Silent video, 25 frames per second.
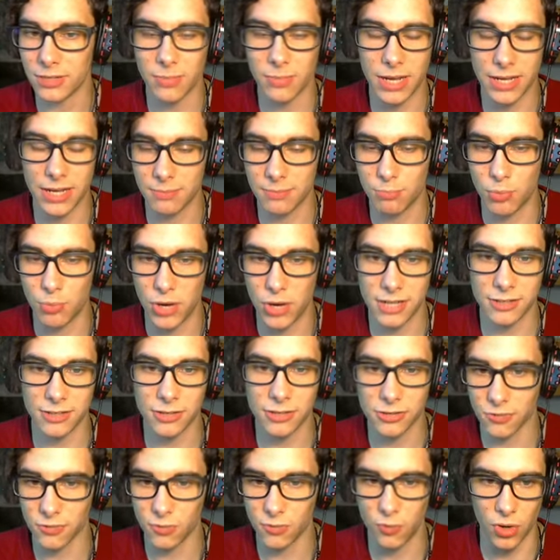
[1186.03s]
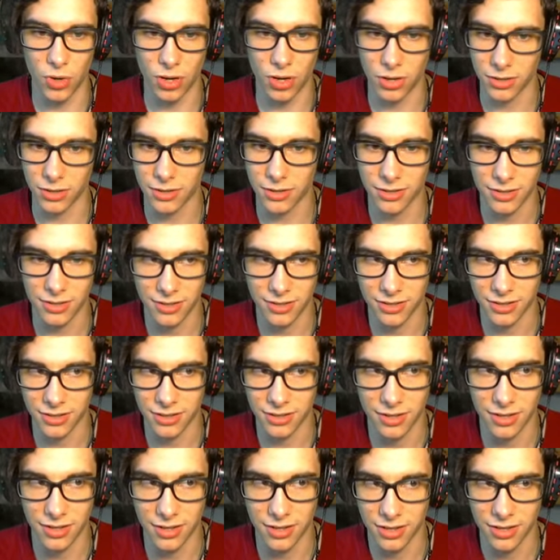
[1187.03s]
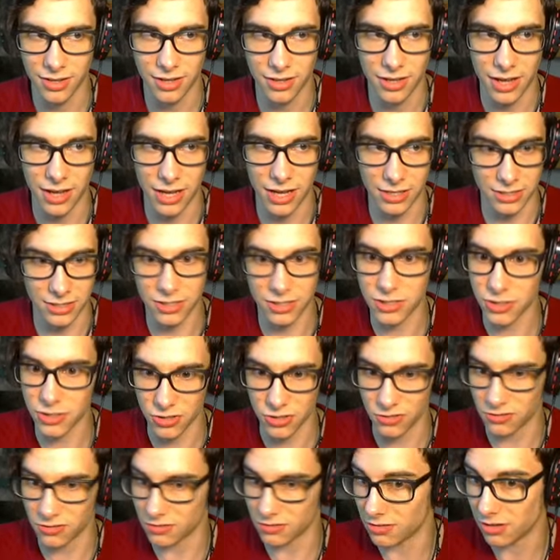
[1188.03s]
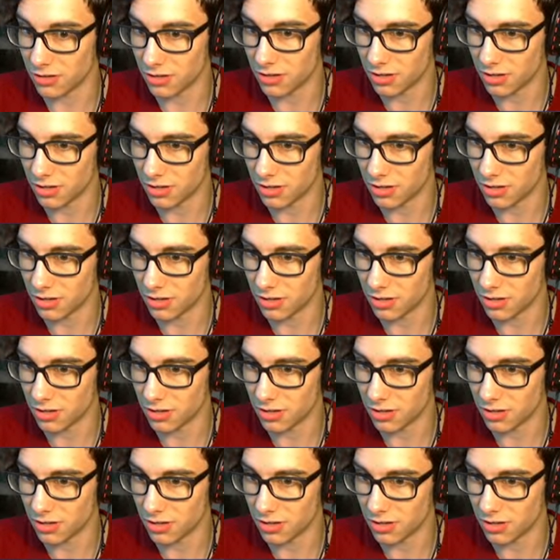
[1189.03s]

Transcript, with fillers: my brain doesn't work as it should.